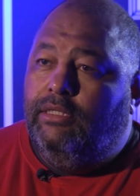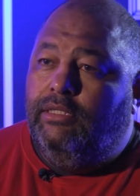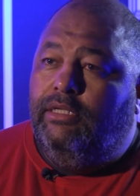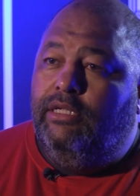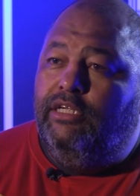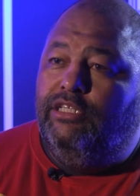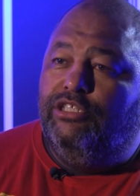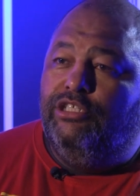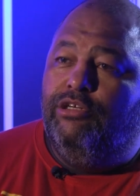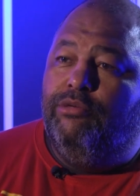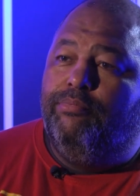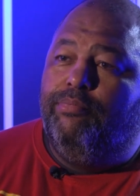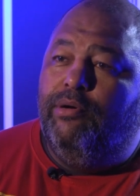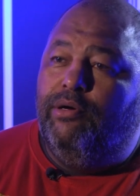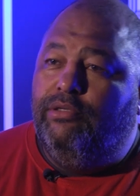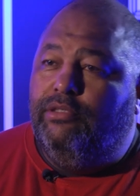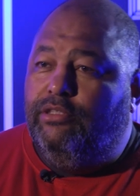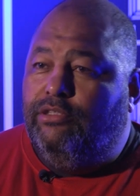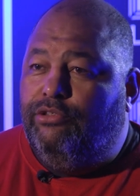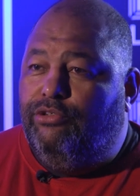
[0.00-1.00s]
needs an
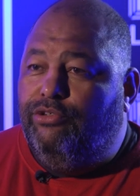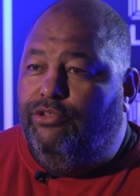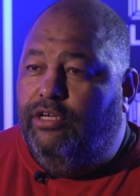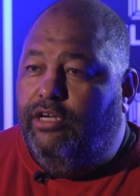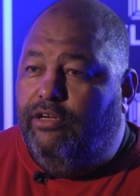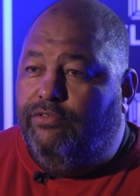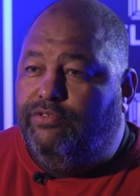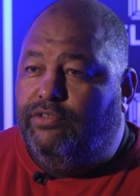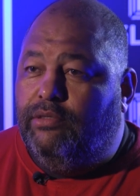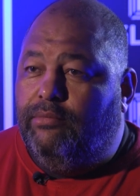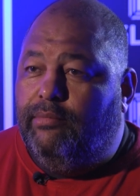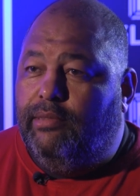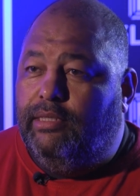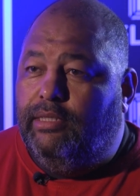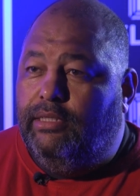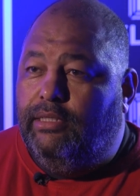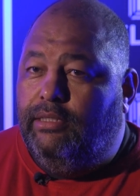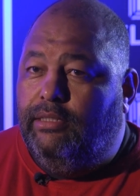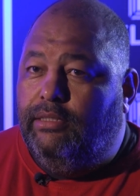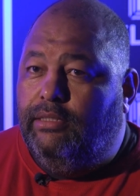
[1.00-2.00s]
opponent. Do you have
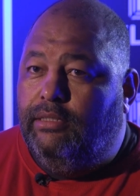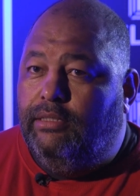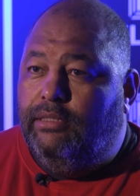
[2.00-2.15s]
somebody?